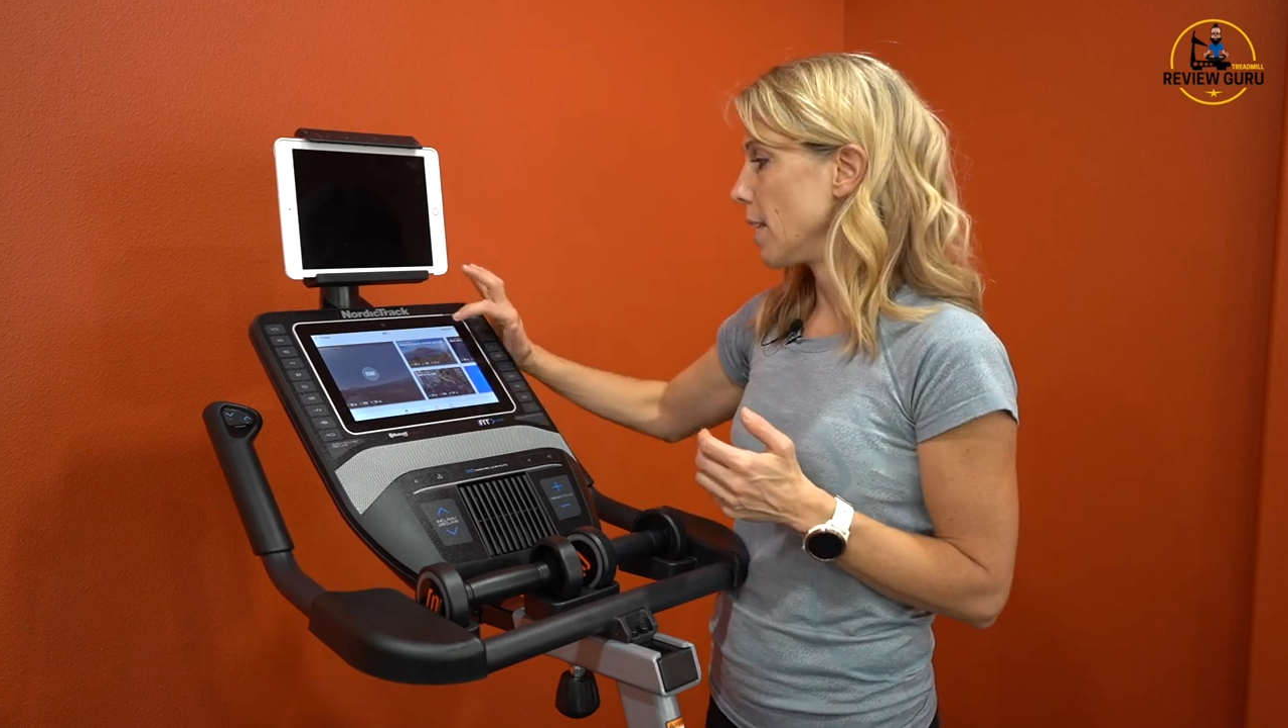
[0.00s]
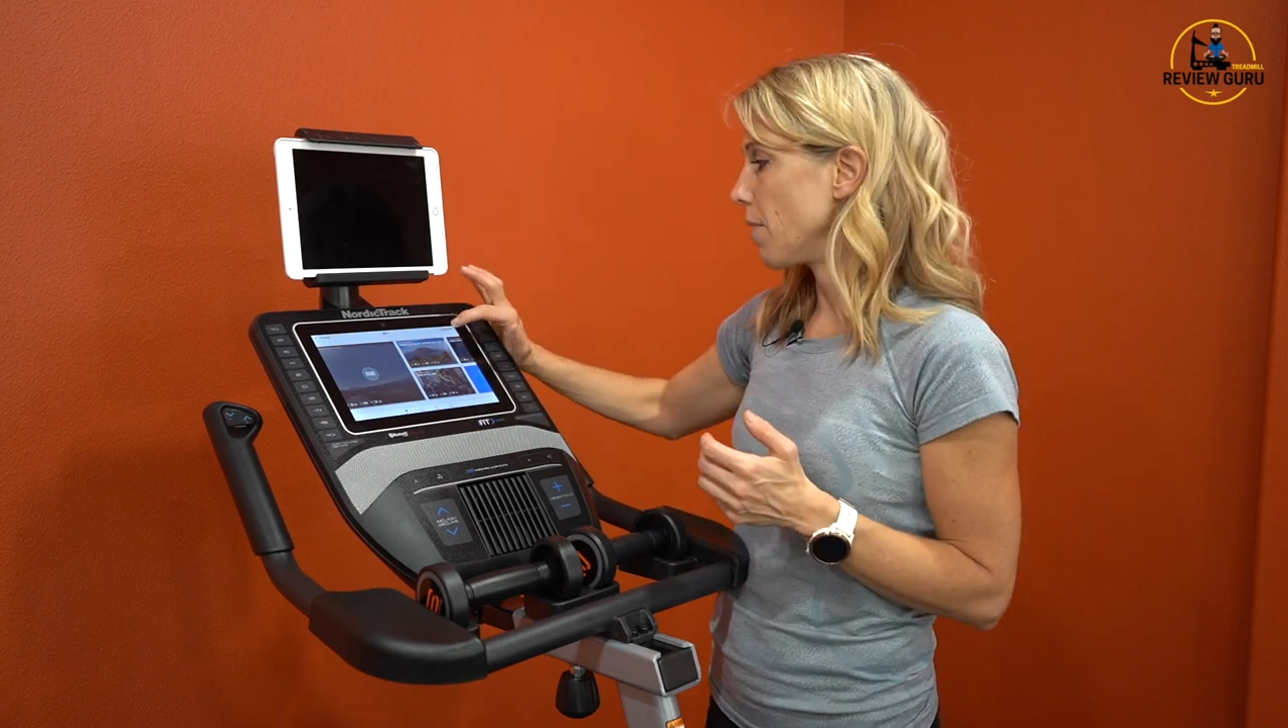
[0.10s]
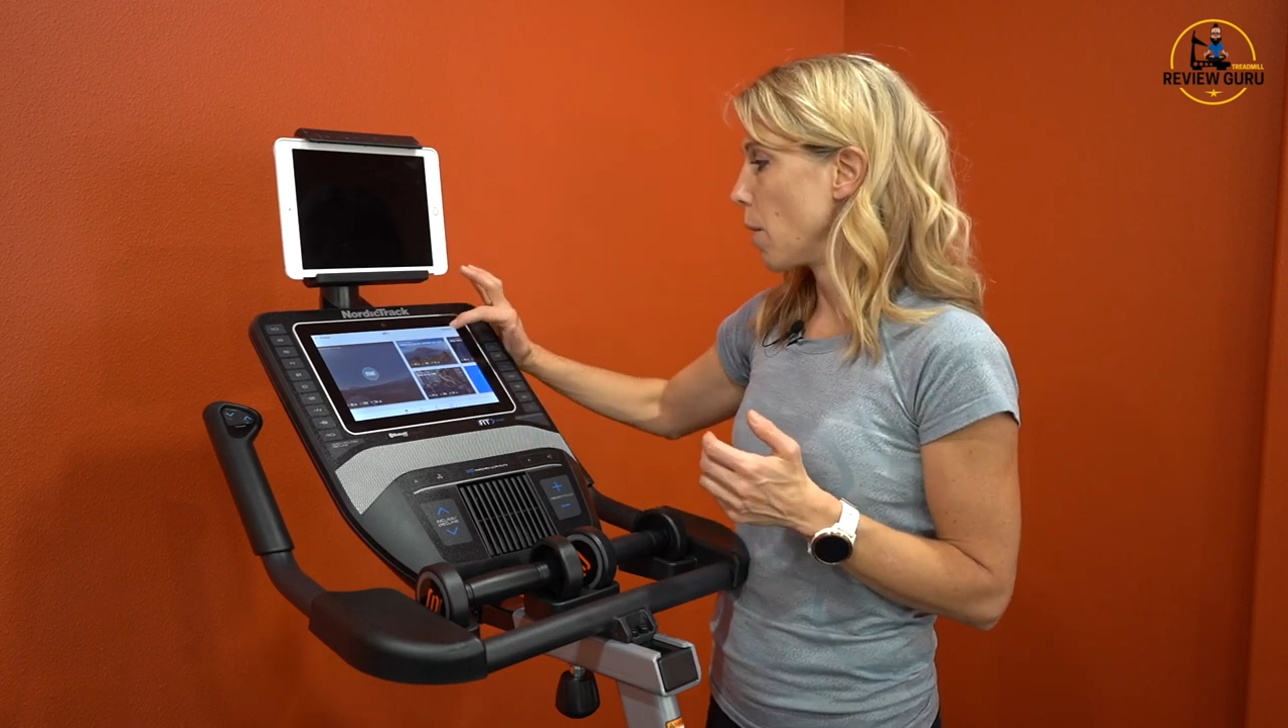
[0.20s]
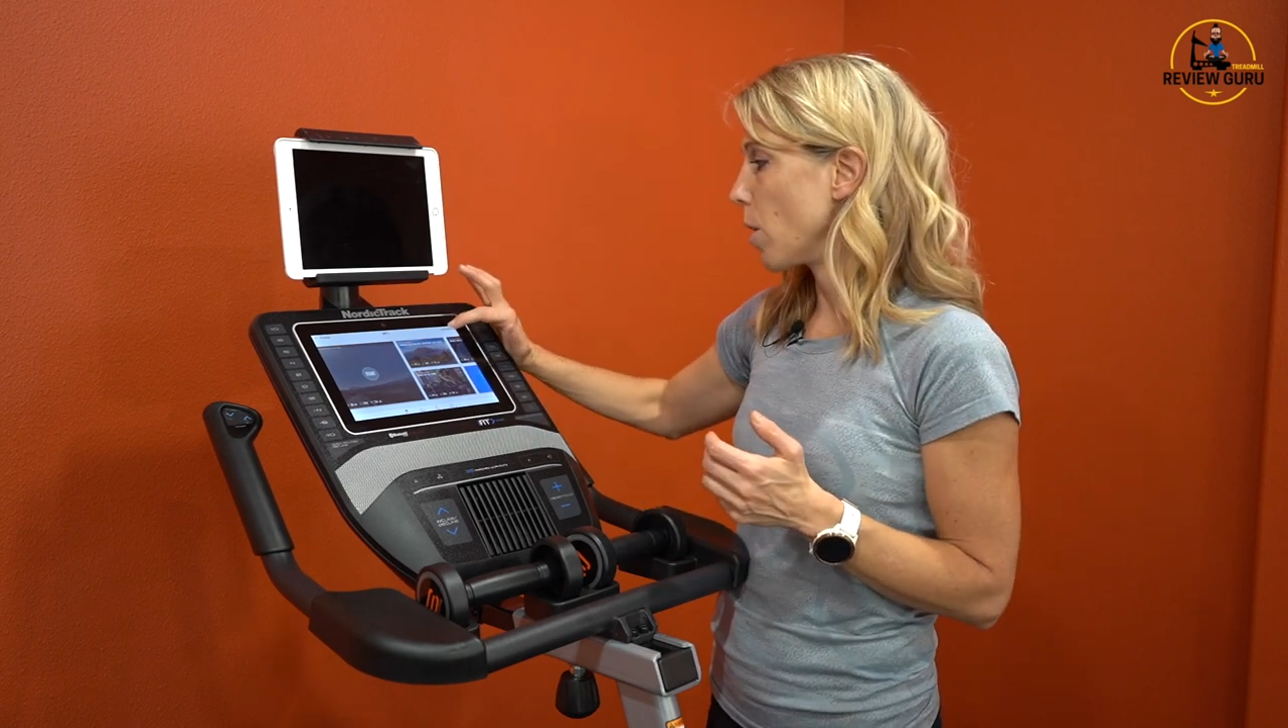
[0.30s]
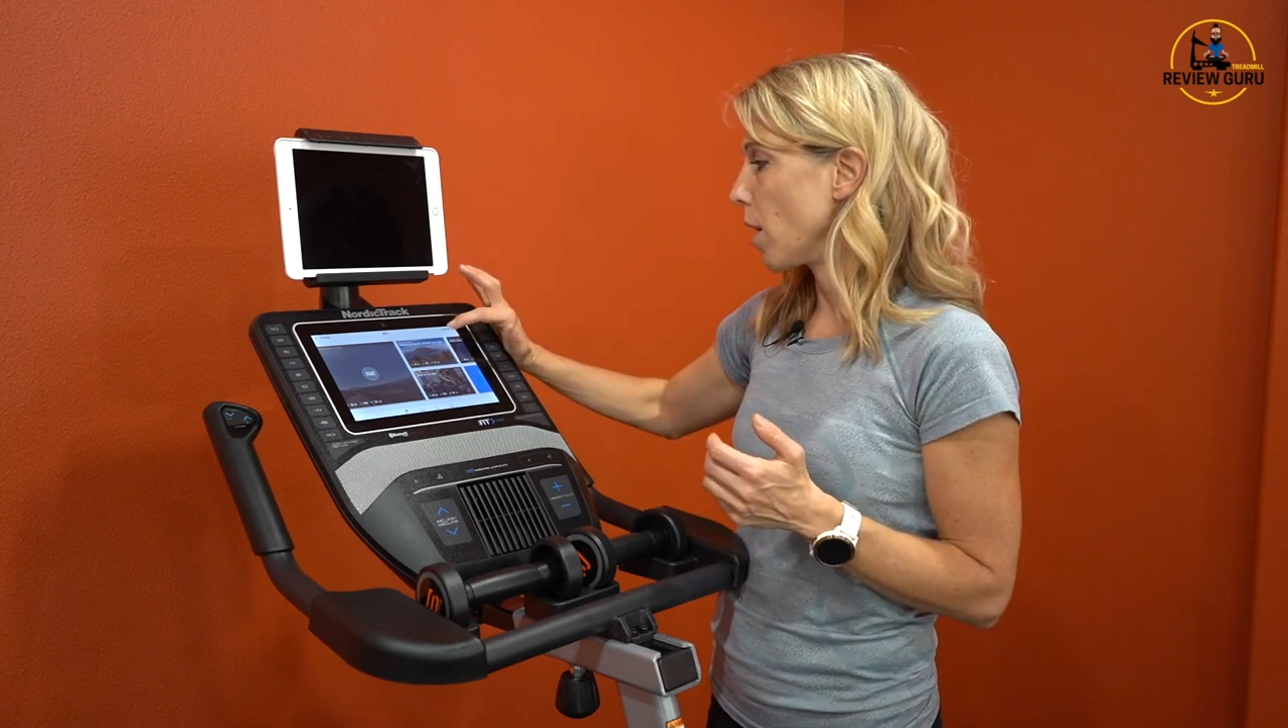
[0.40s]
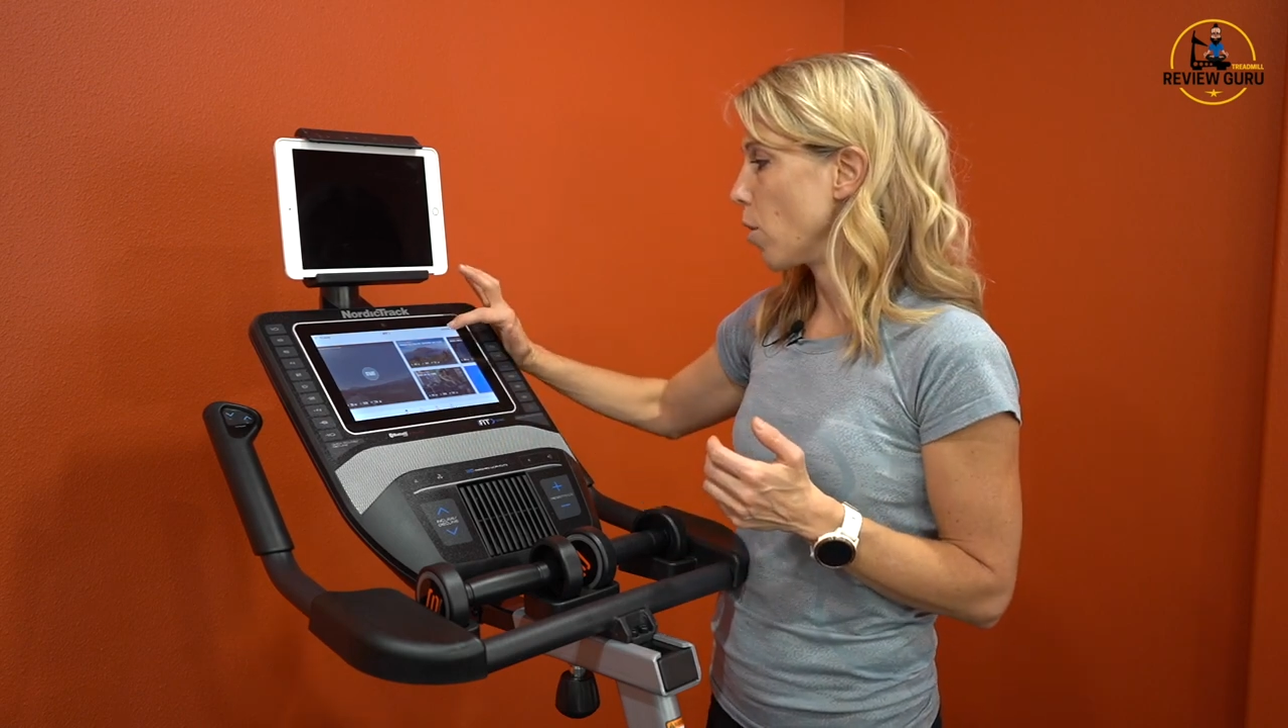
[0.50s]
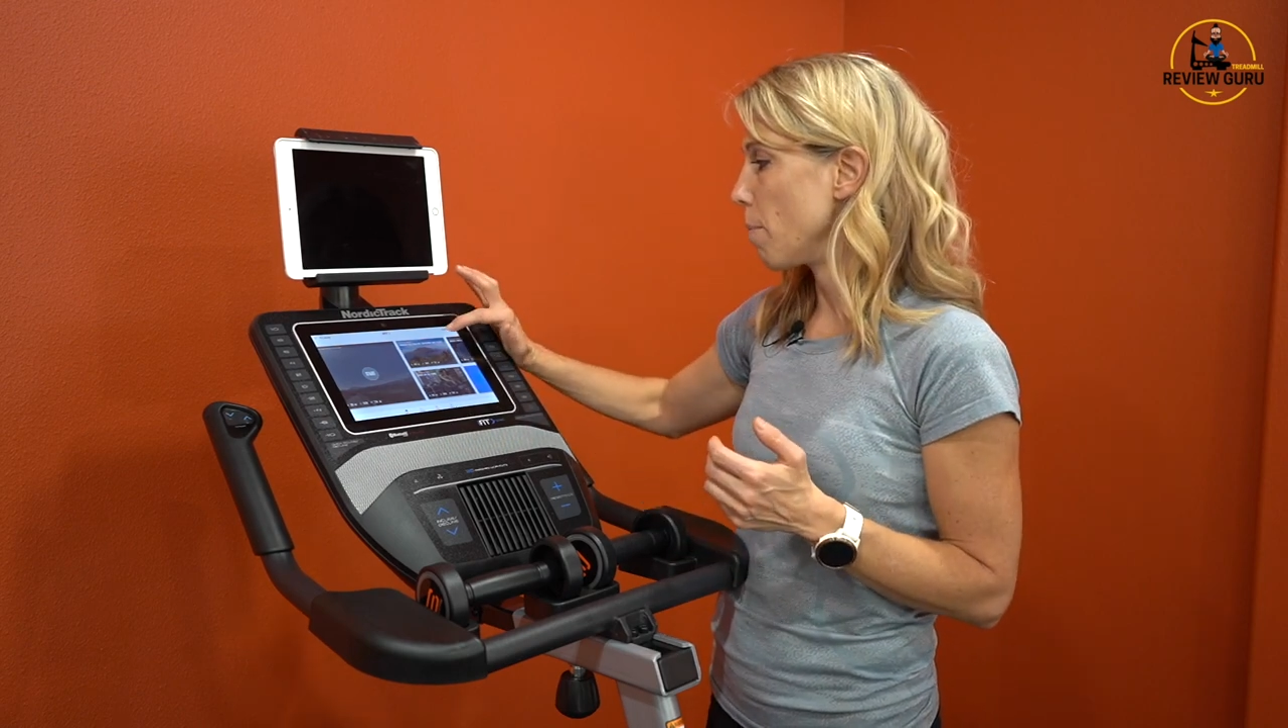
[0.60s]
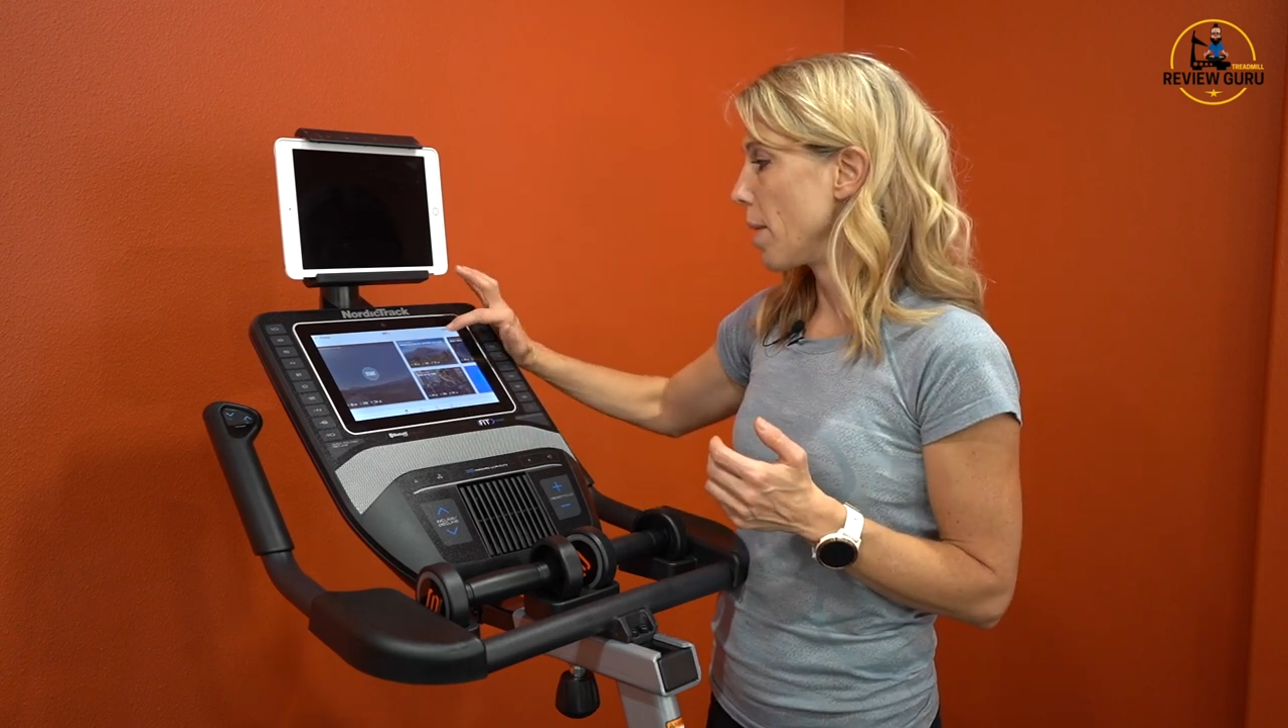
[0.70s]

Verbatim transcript: If I want to go to